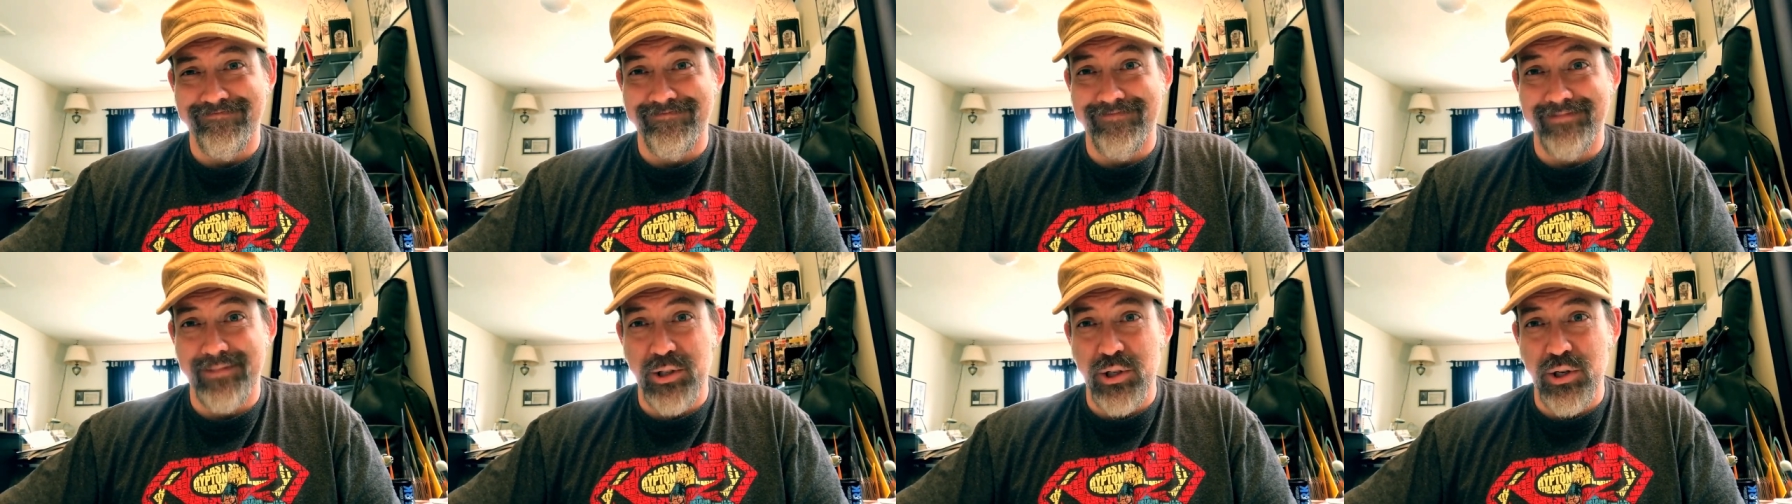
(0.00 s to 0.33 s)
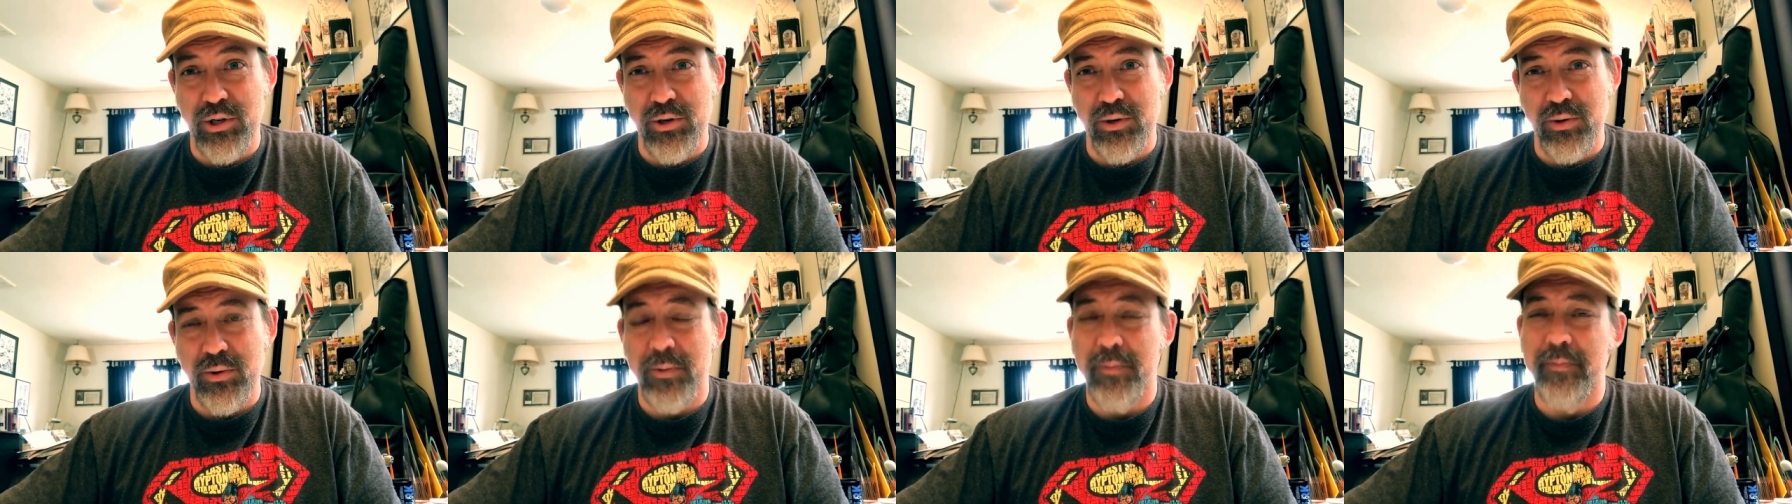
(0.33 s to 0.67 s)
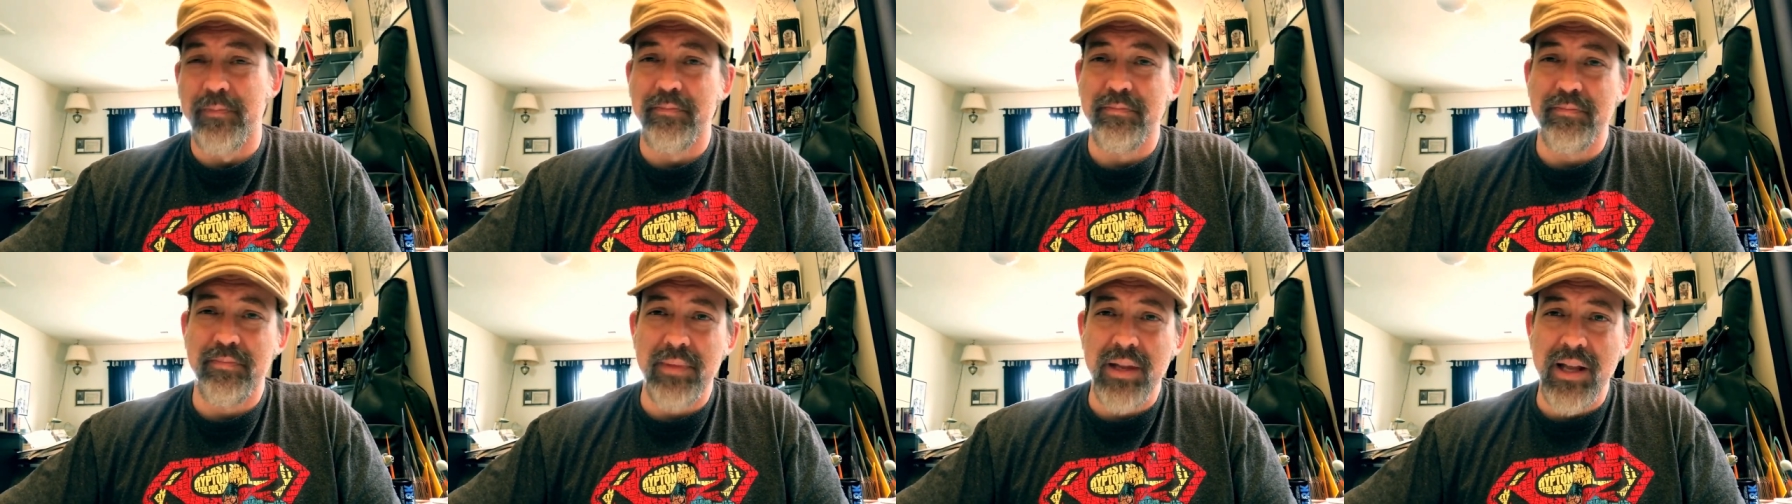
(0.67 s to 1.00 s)
So
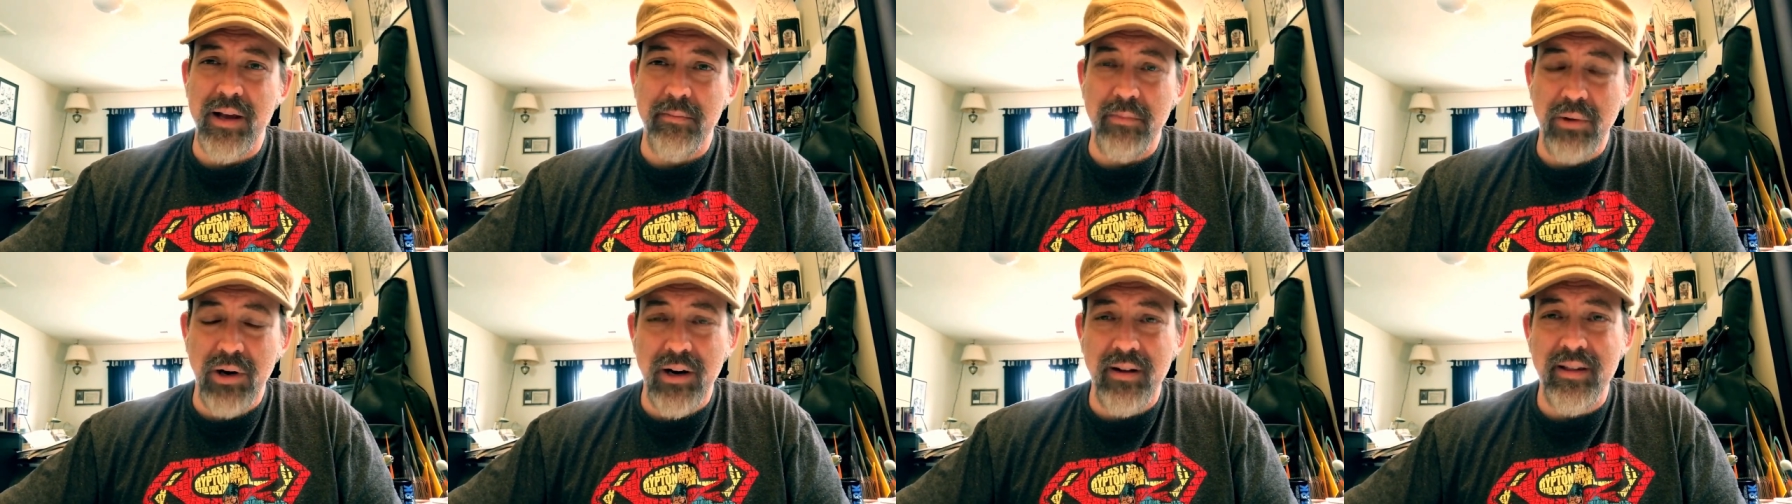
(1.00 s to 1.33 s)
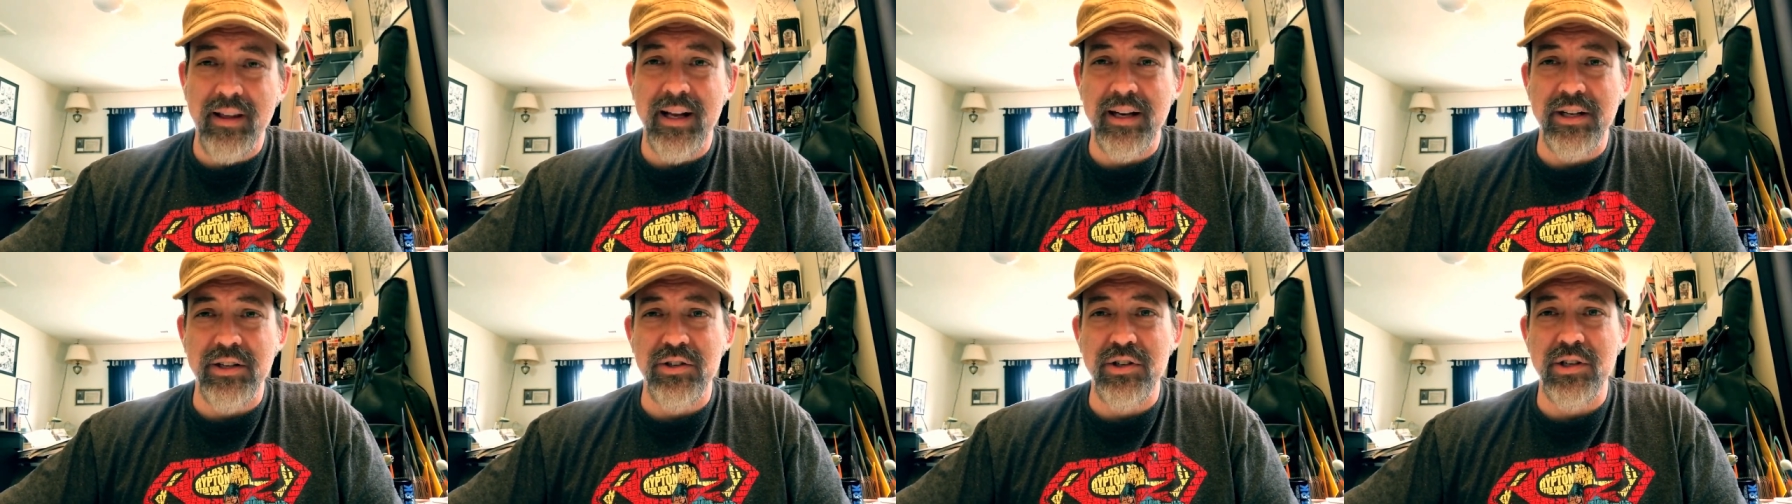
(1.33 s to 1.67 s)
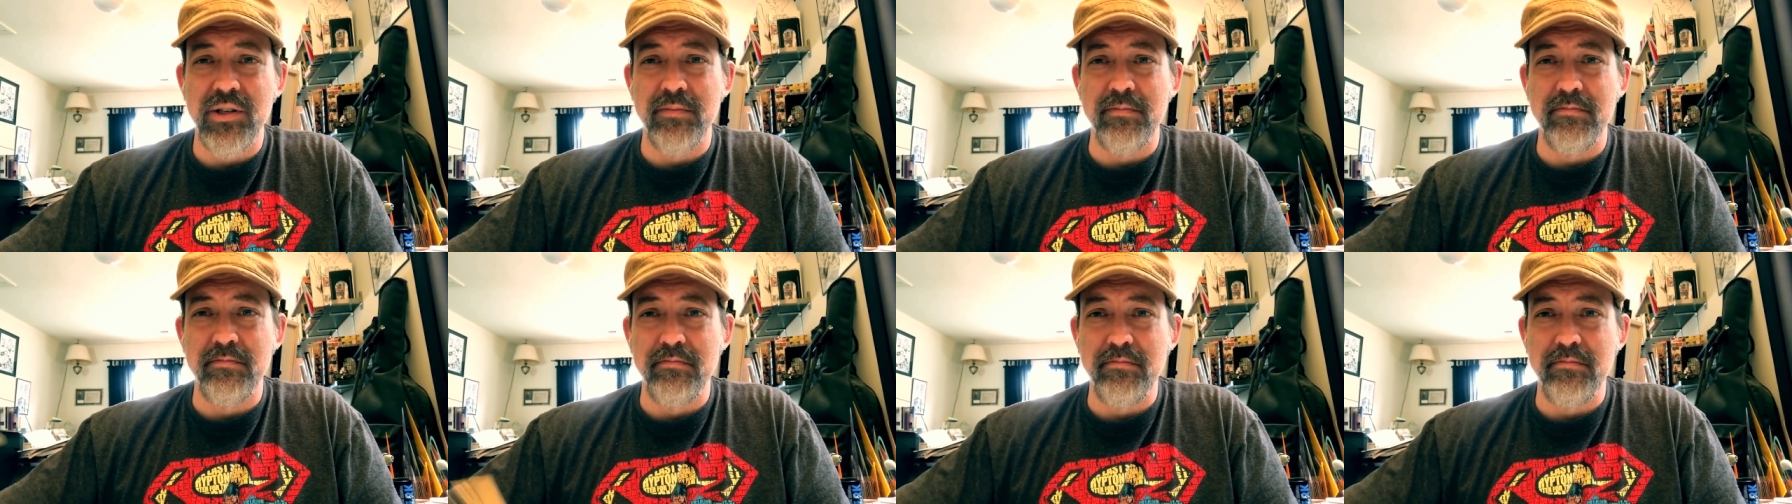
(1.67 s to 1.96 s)
now part of that is just